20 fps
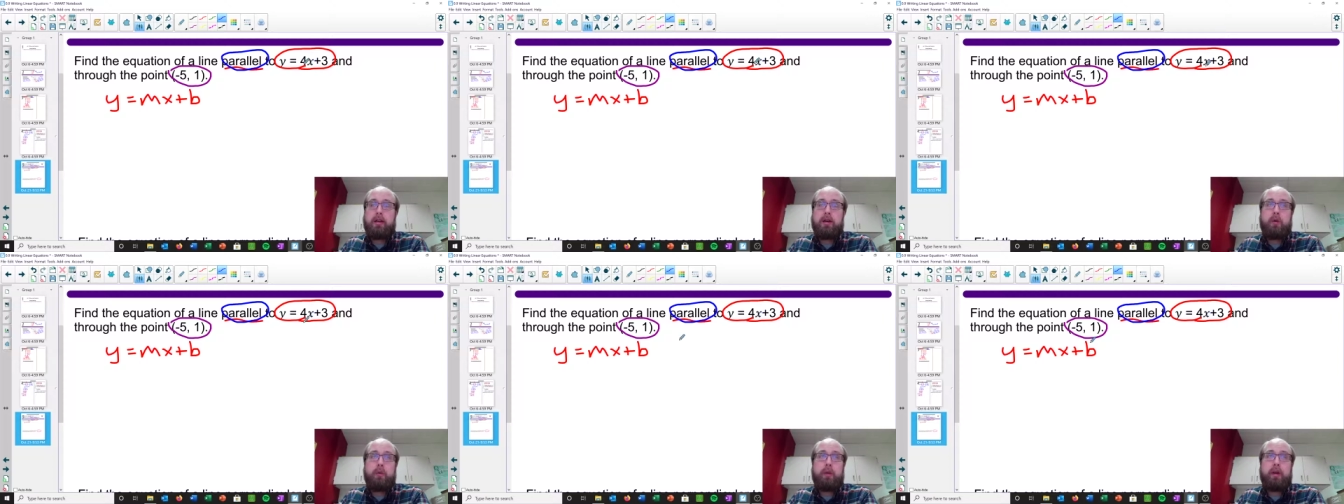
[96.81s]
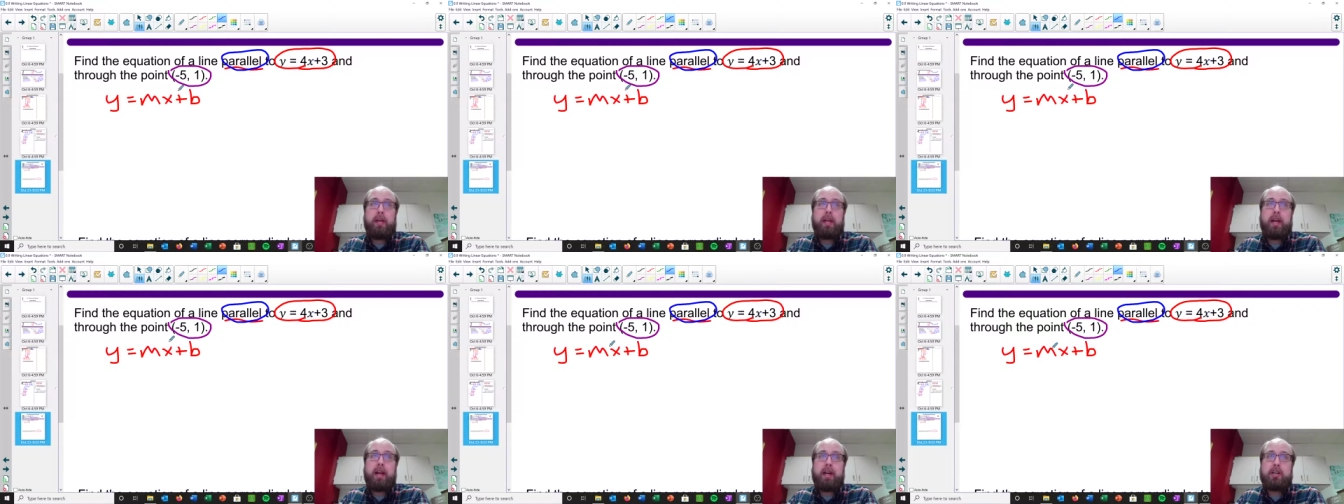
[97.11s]
we
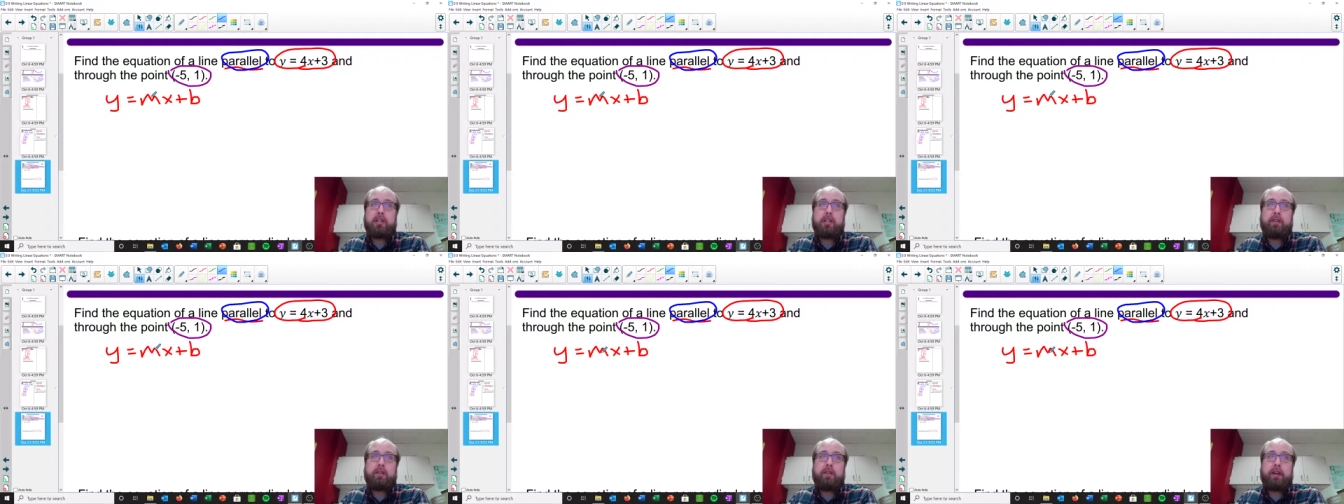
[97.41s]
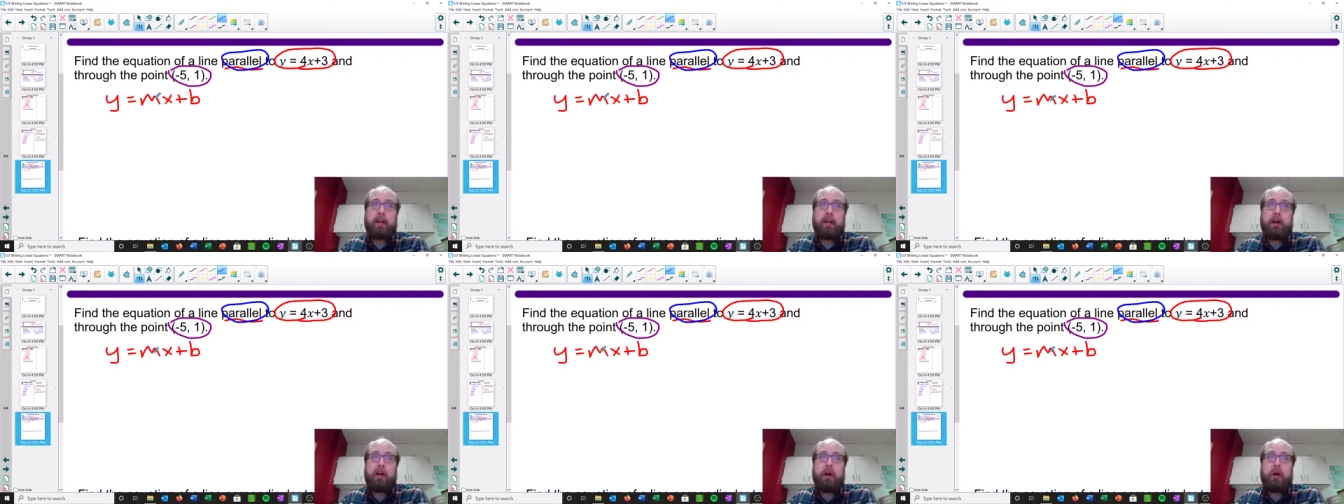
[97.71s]
can actually
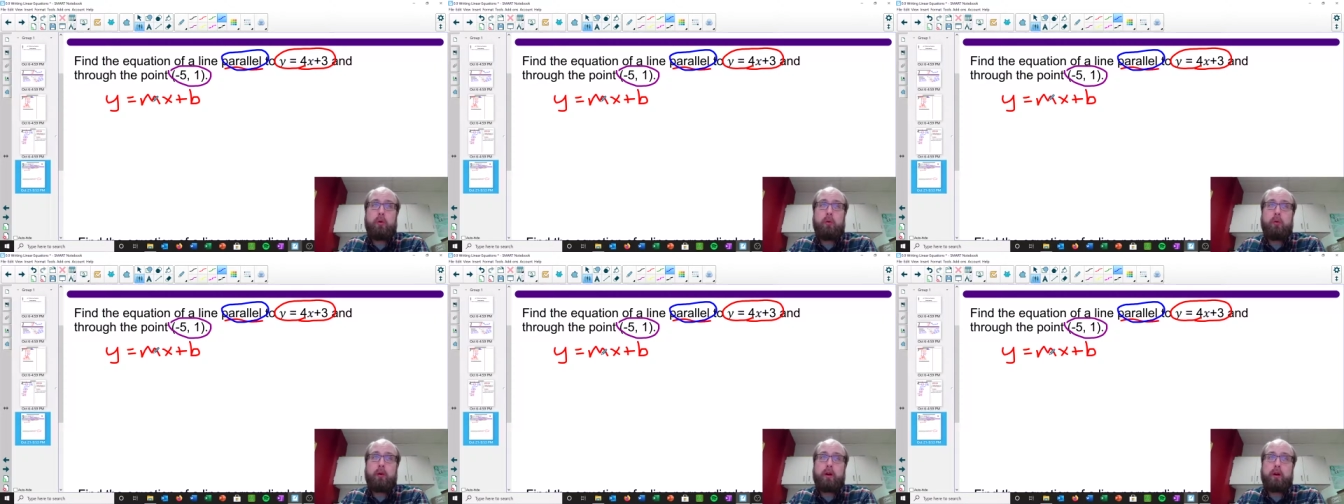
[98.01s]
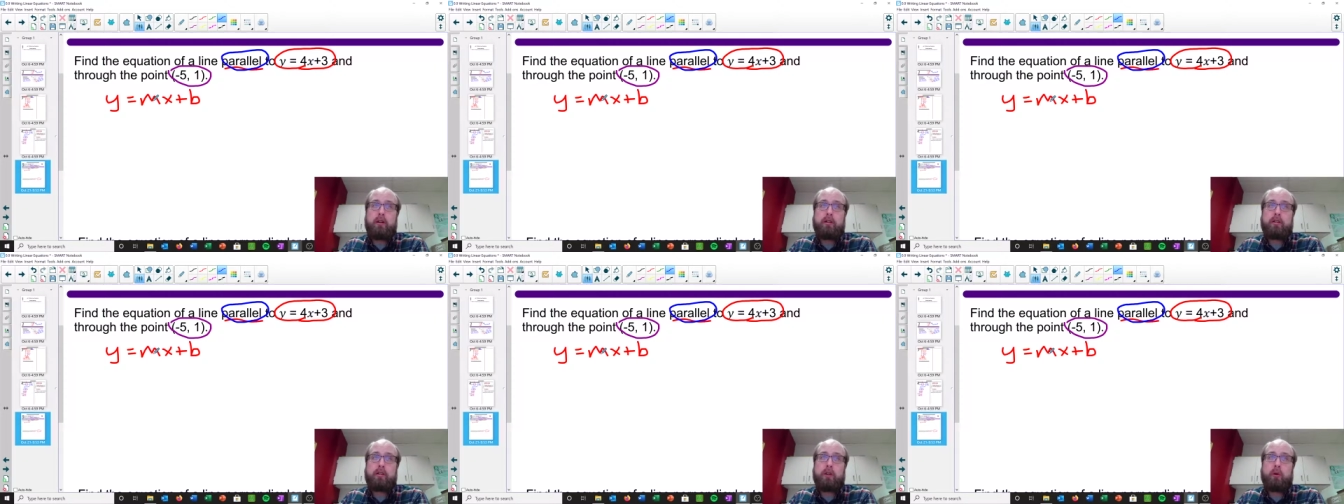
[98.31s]
figure out what
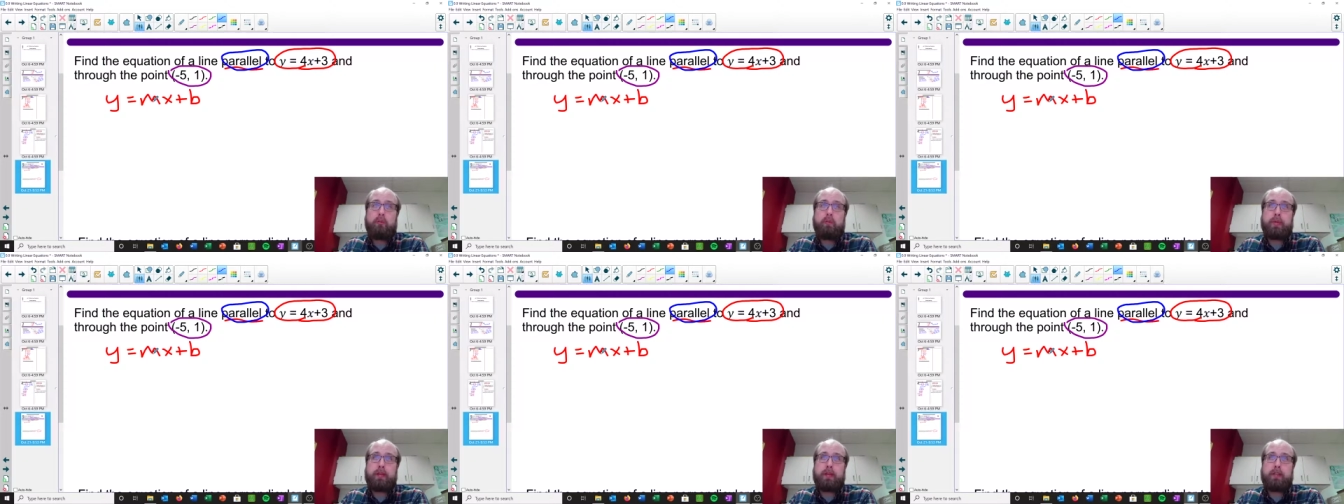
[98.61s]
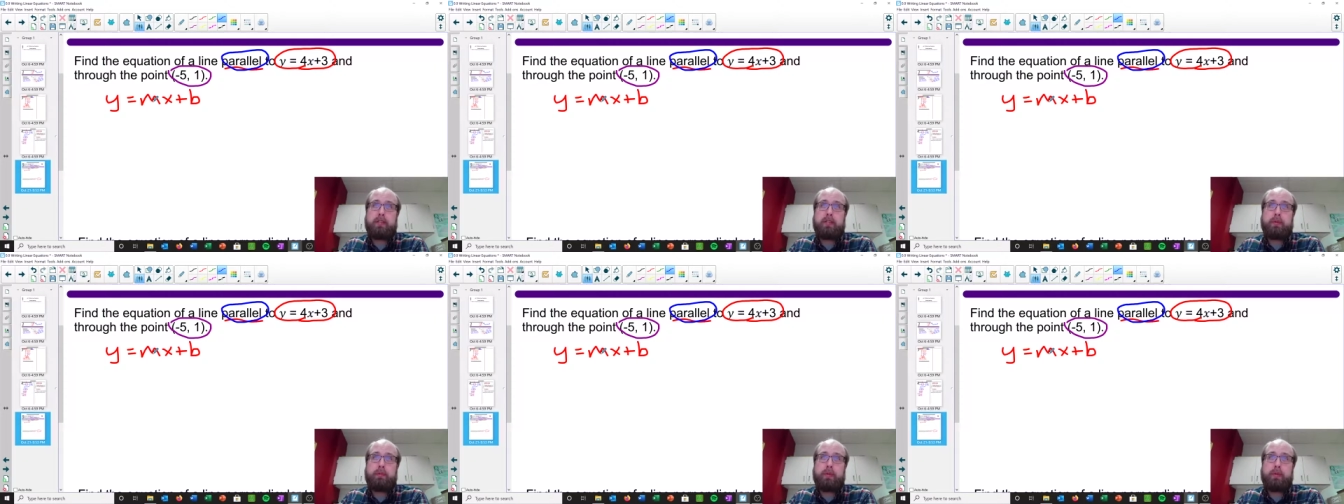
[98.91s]
our slope
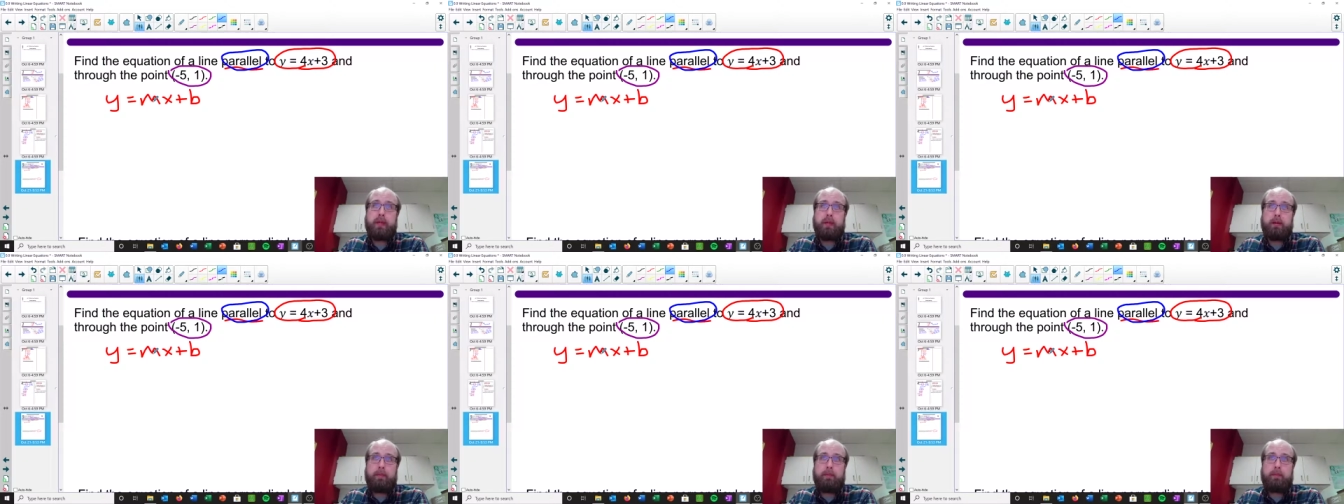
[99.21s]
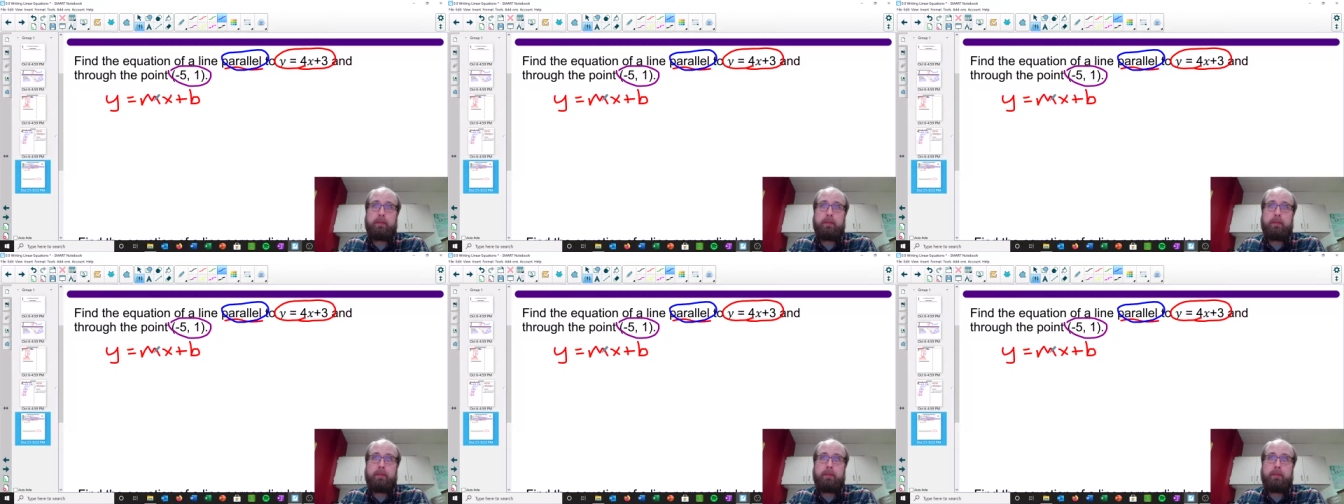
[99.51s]
needs to be.